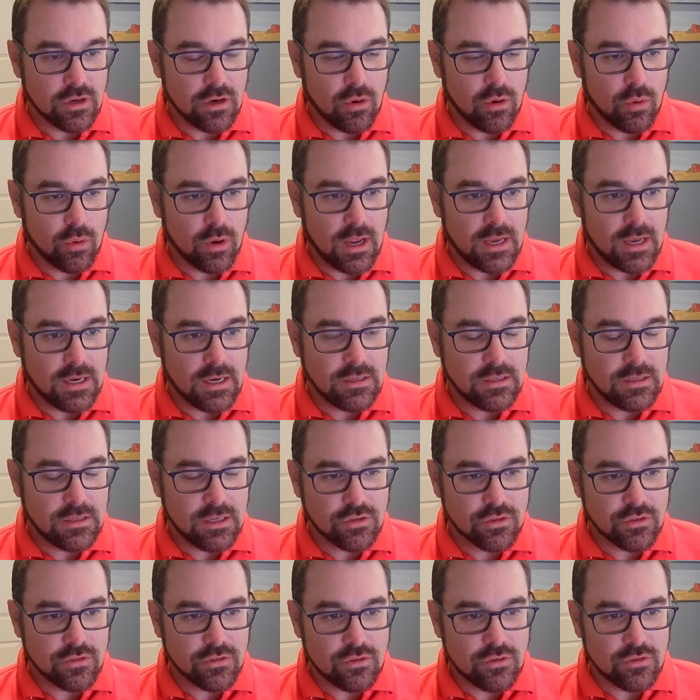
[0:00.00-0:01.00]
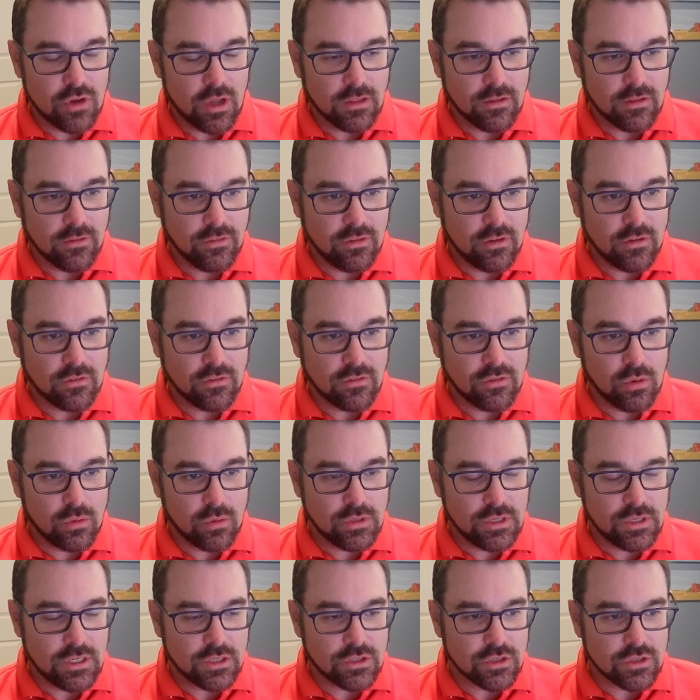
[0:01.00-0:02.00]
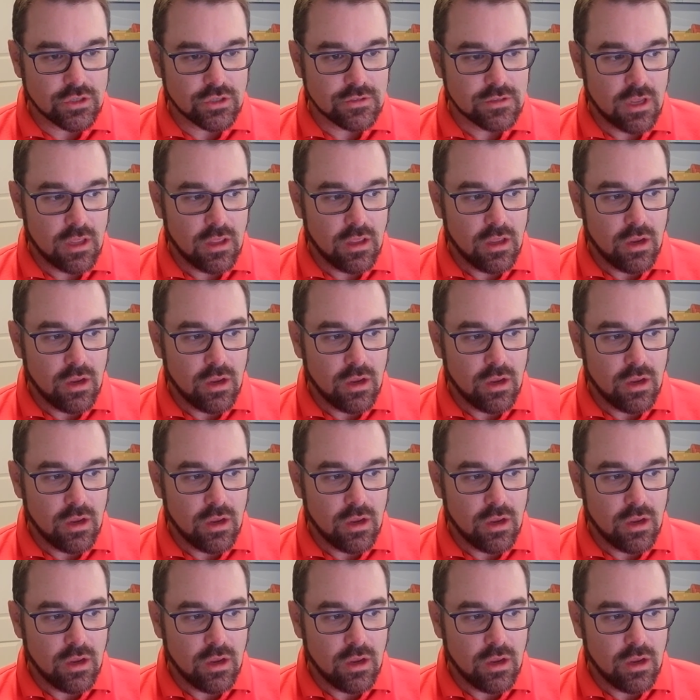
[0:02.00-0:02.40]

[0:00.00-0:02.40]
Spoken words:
or any teachers not listed as co-teachers